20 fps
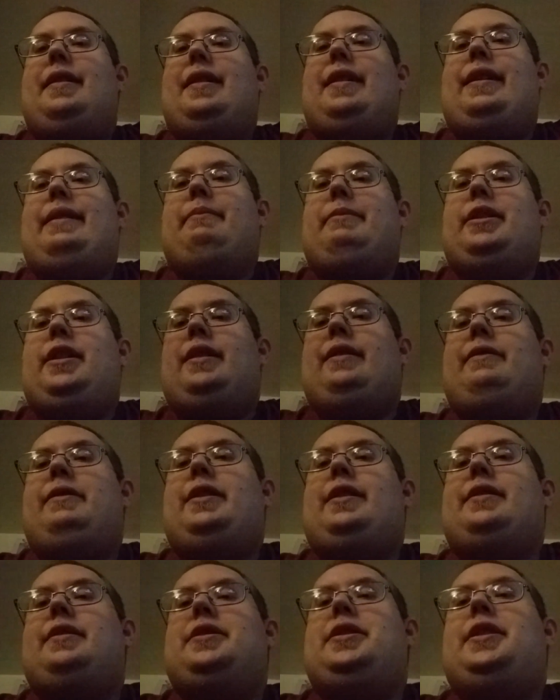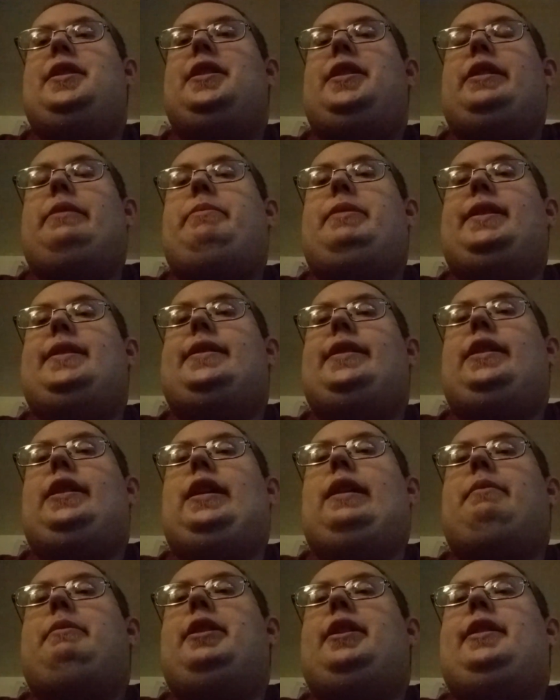I'm kind of interested in PC
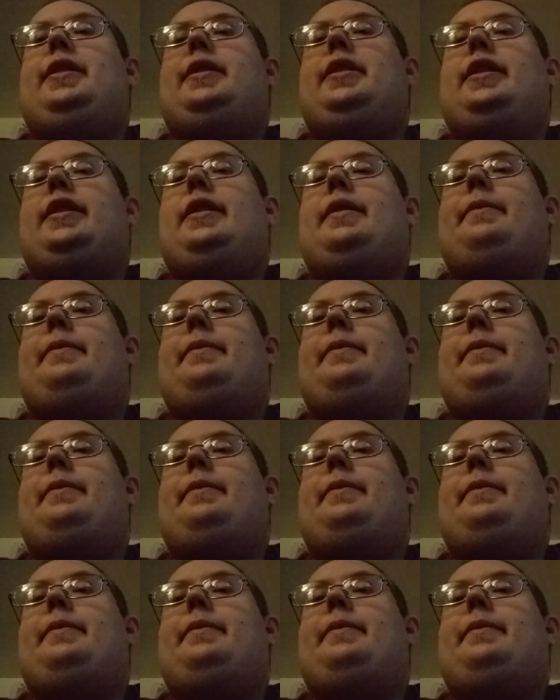gaming.